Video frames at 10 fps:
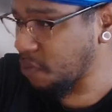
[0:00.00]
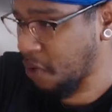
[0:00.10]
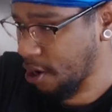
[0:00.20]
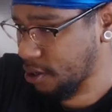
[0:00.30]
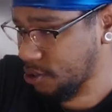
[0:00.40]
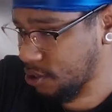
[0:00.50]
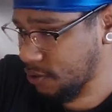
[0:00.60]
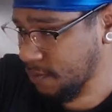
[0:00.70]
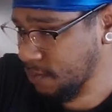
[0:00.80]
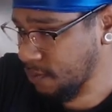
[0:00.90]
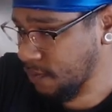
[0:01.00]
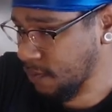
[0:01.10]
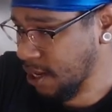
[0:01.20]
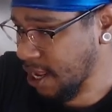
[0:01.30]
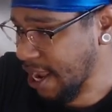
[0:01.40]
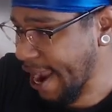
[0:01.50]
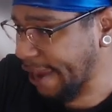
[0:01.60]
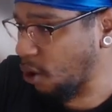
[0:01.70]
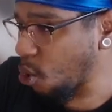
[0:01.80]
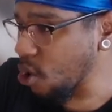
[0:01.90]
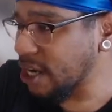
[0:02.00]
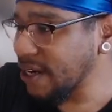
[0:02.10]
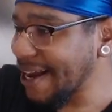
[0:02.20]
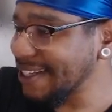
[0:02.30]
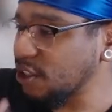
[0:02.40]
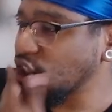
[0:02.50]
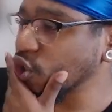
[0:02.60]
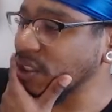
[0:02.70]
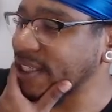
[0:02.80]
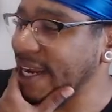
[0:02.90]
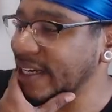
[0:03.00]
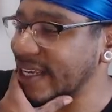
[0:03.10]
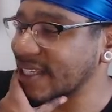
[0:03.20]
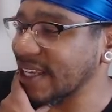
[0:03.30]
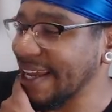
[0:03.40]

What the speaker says: marks and organized the sword techniques